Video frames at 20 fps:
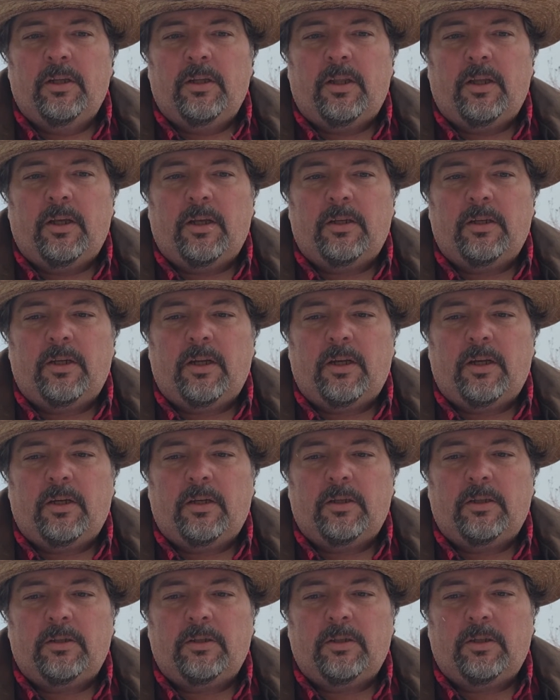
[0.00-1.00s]
then
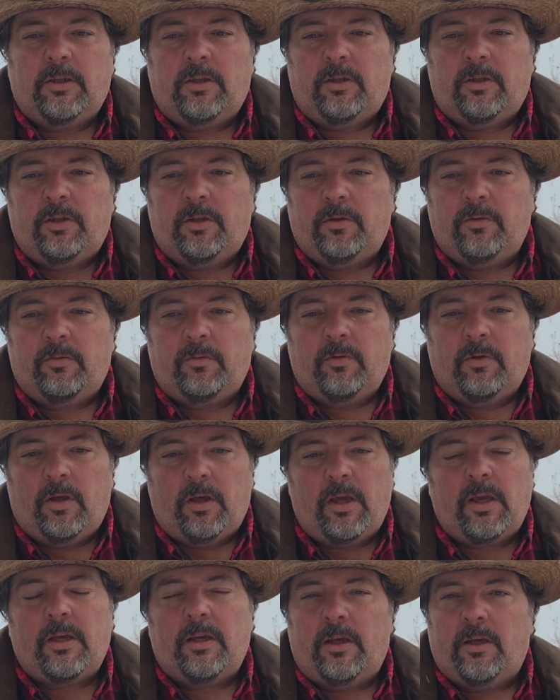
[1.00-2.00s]
you
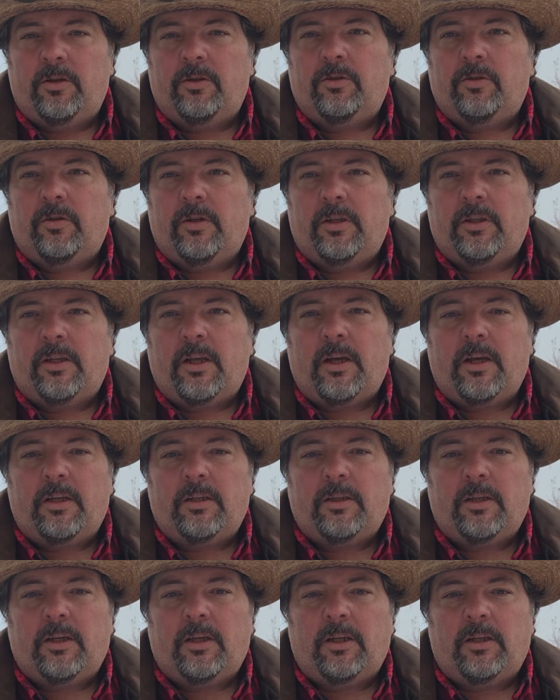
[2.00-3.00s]
get injured in
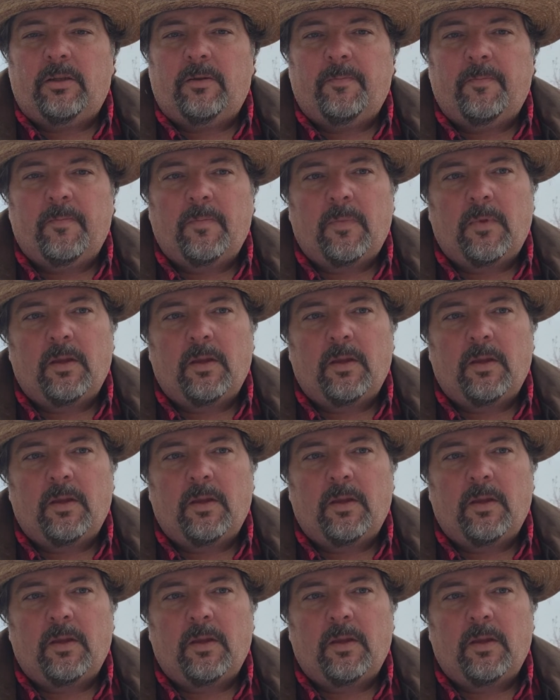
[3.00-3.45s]
that, then,